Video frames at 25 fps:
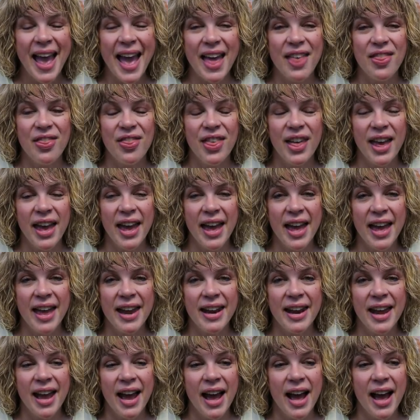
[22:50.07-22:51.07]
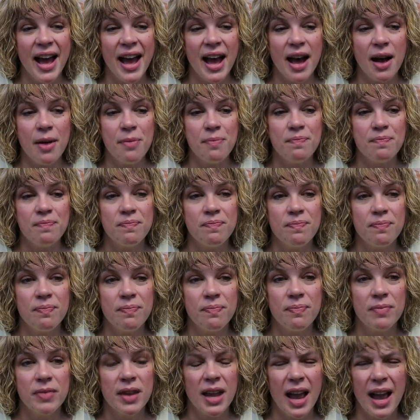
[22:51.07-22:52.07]
And then, um,
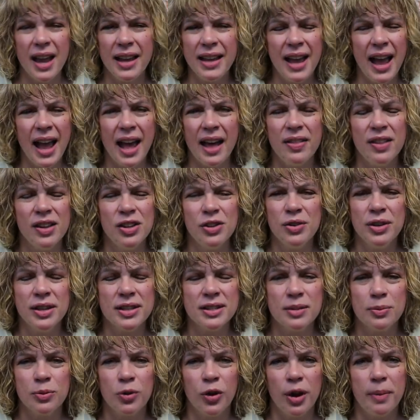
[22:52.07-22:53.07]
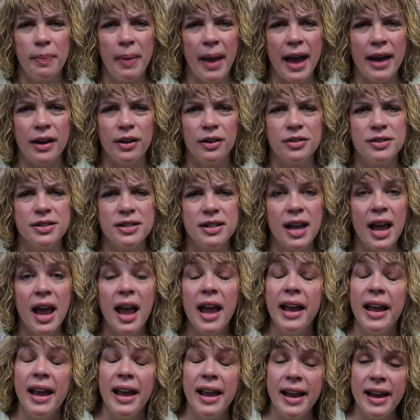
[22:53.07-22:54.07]
yeah, and then you get some great patterns.
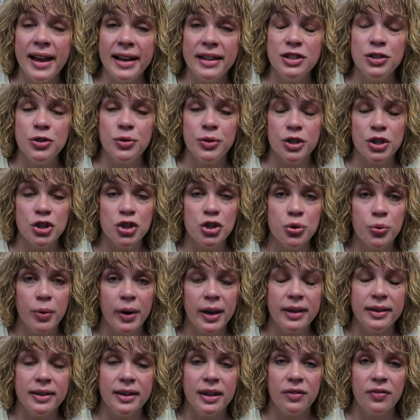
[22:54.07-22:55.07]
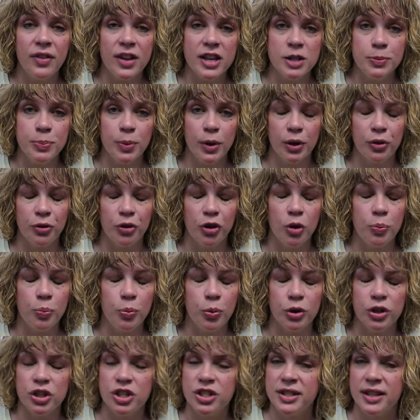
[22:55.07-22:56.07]
And you can join the Facebook
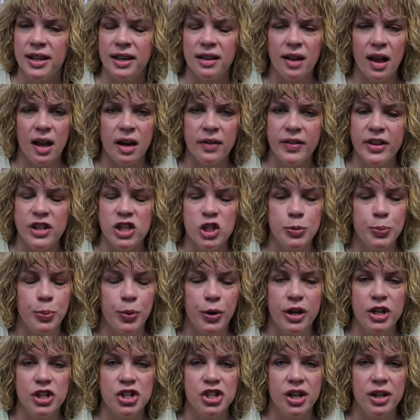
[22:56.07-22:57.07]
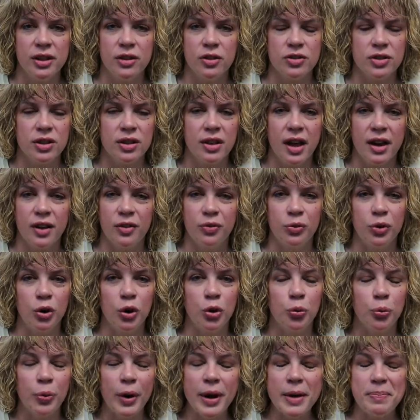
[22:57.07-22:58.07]
group where you just get a lot of inspiration. There's a lot
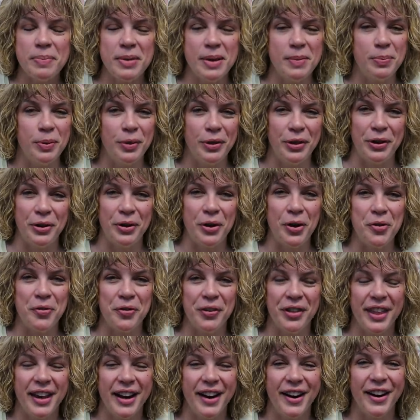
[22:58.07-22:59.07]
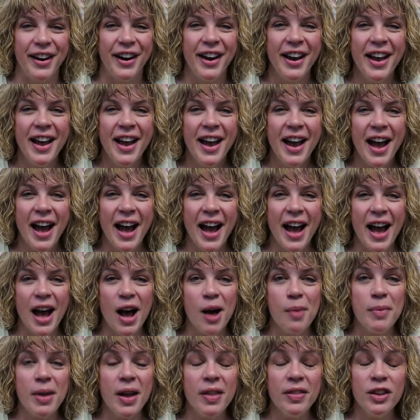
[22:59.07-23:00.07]
of great people that are over there.
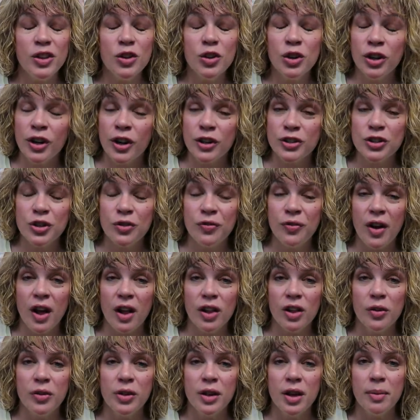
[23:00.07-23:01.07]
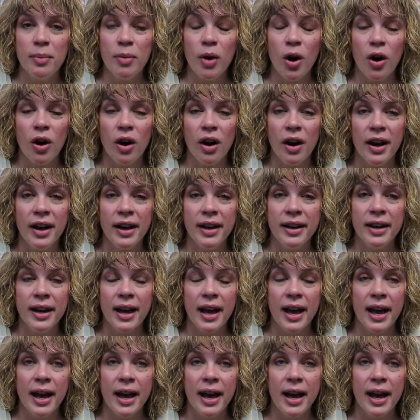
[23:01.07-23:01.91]
Um, and then you can also follow them on,